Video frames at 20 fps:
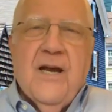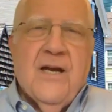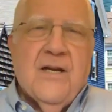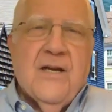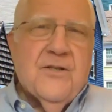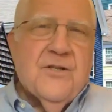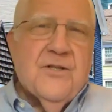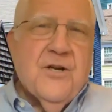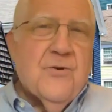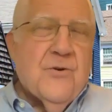
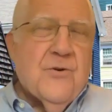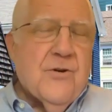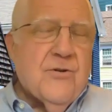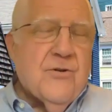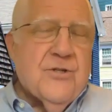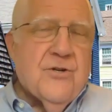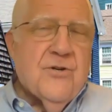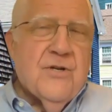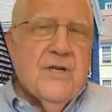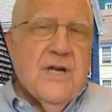And
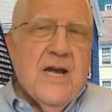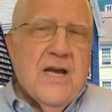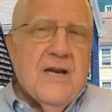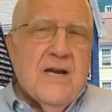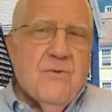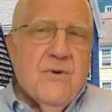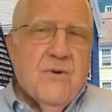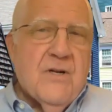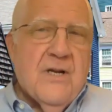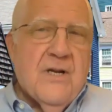donors are
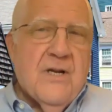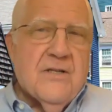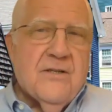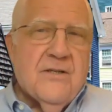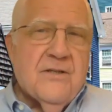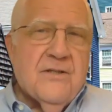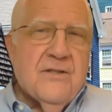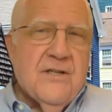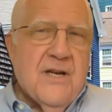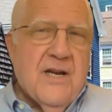not
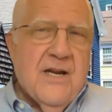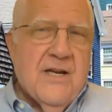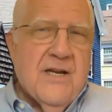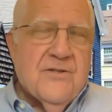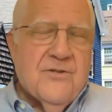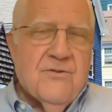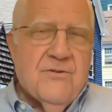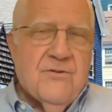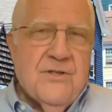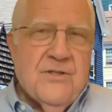reluctant to
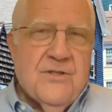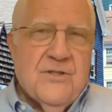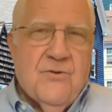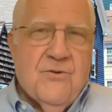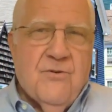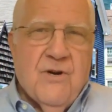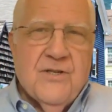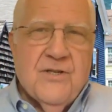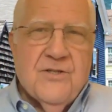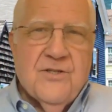answer these
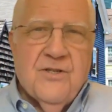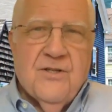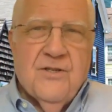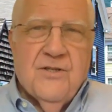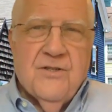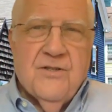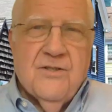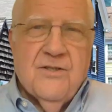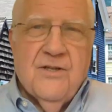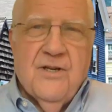
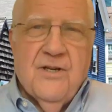questions.